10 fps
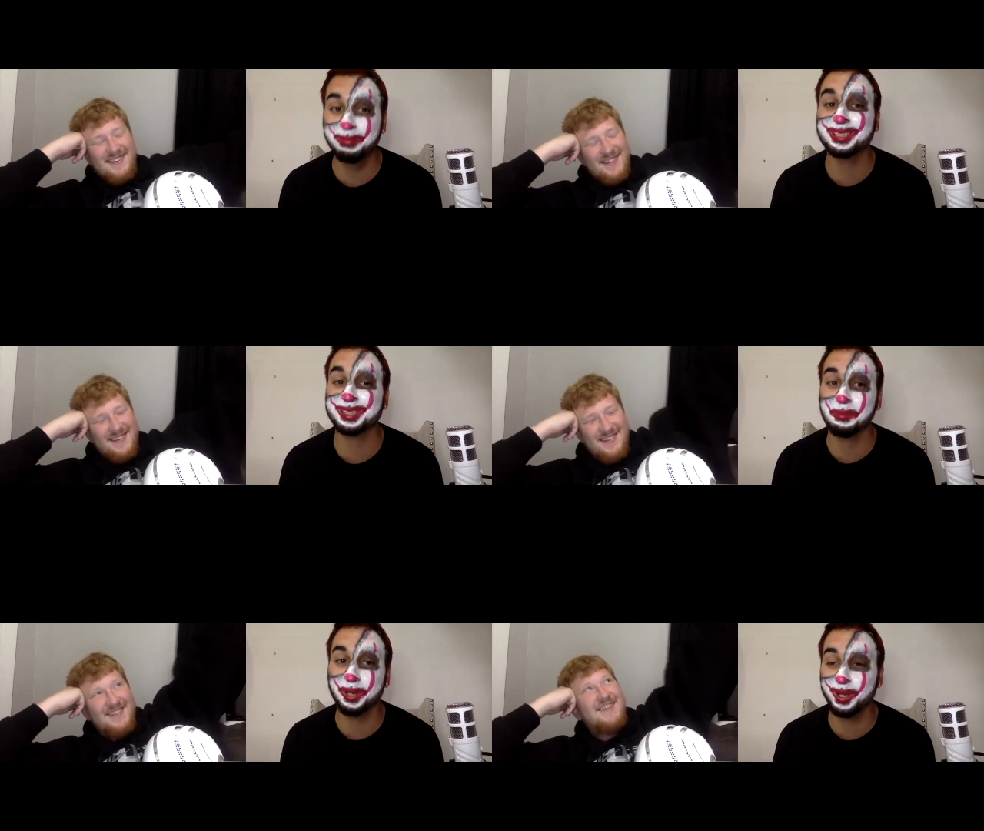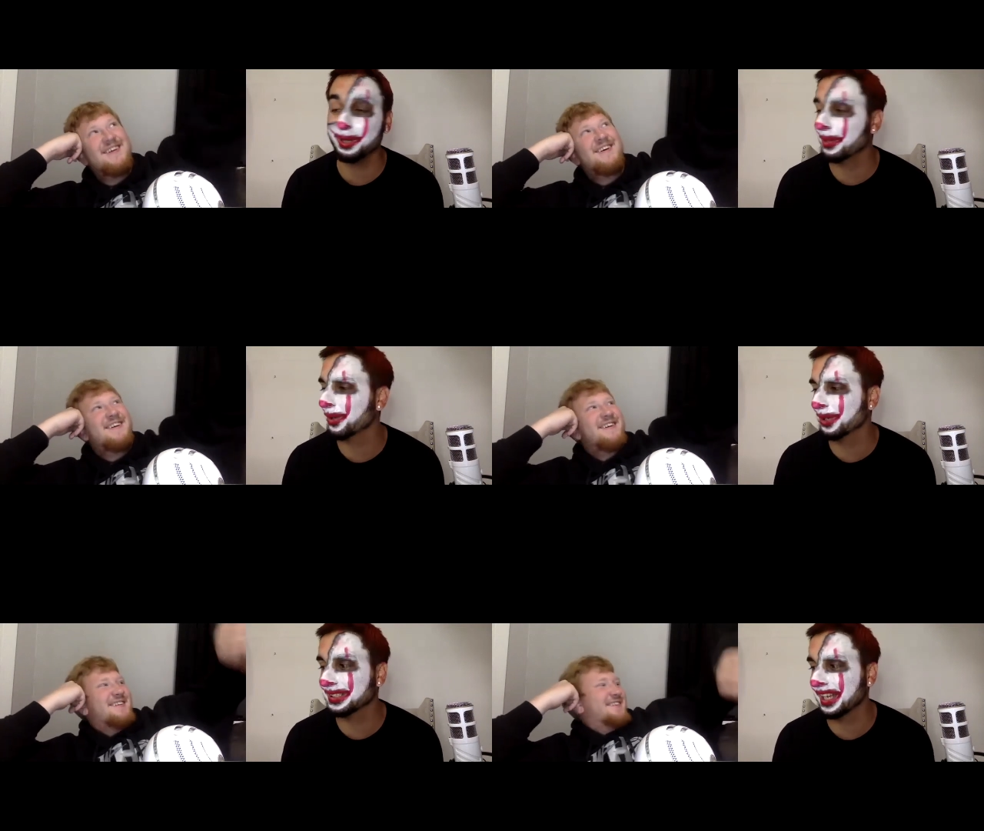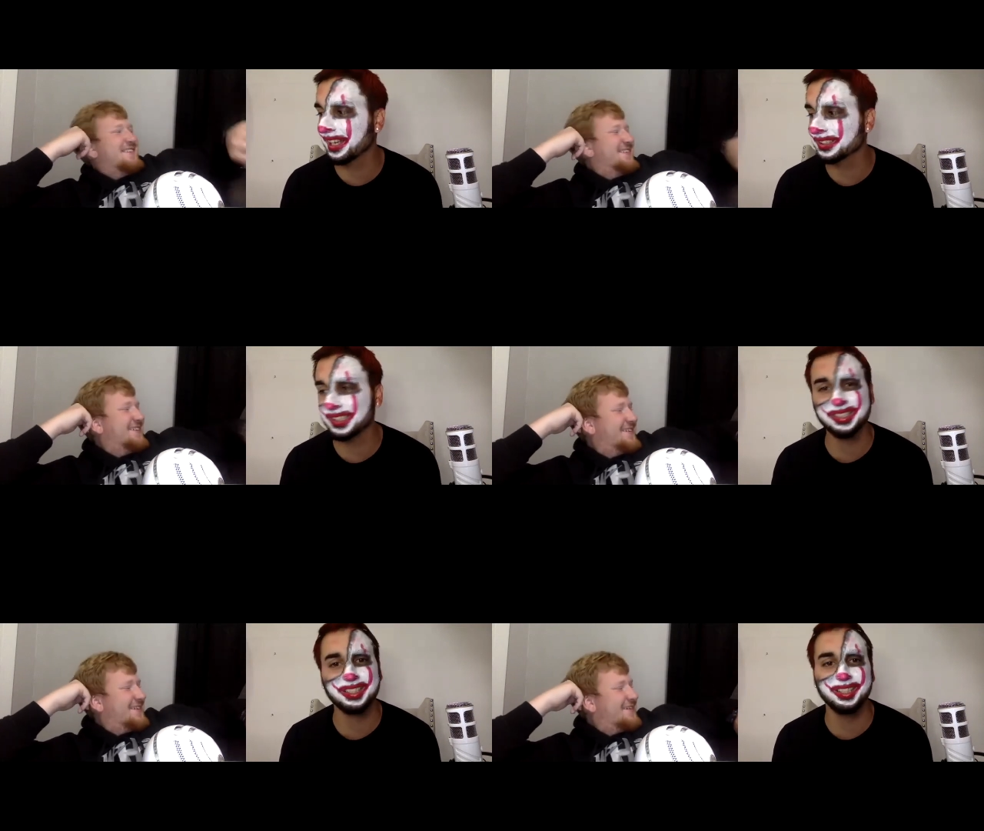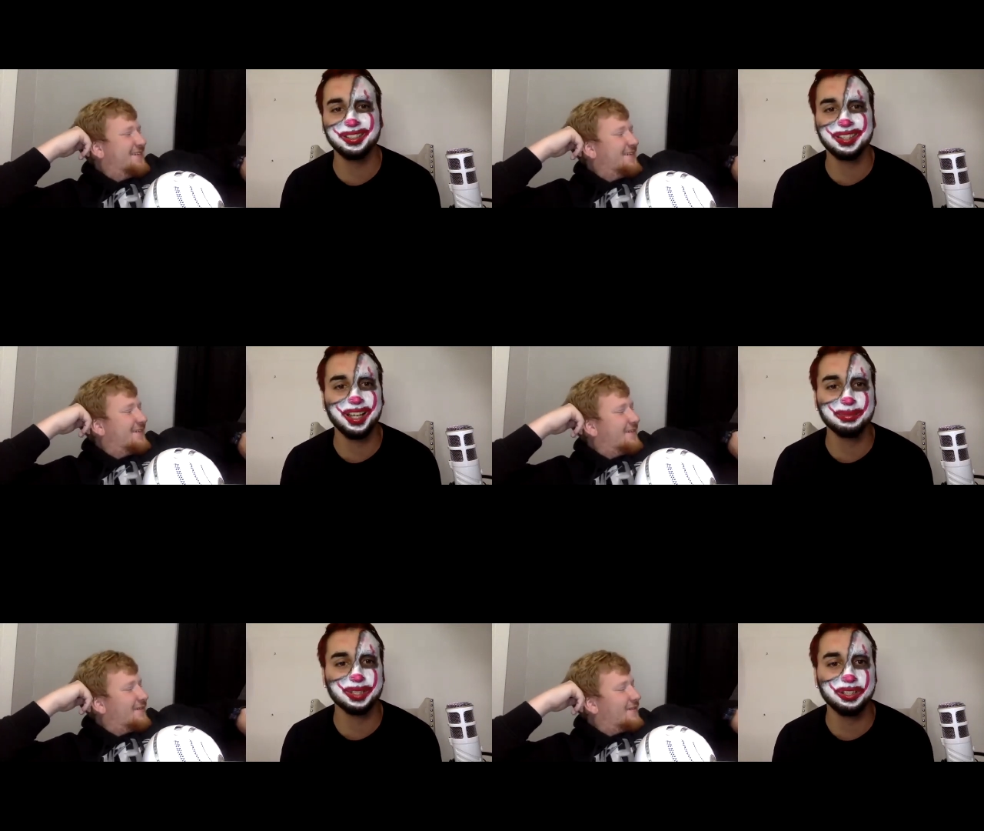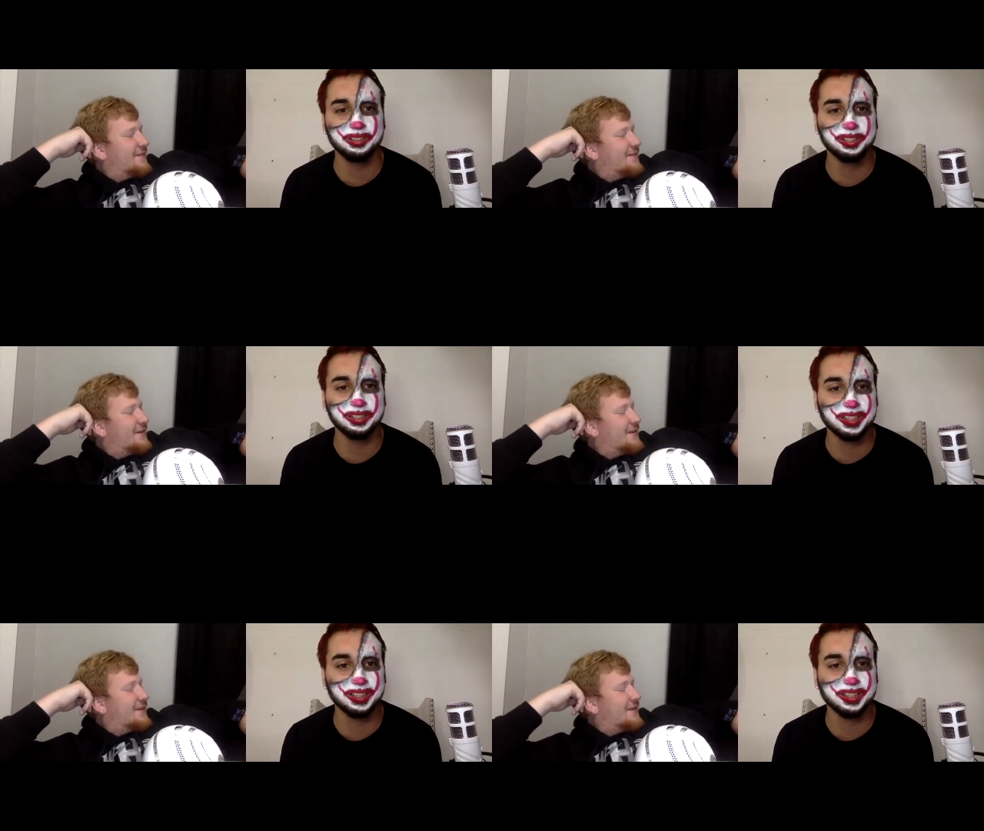Speaker 1: me some good money. What is that? Sixteen times 100k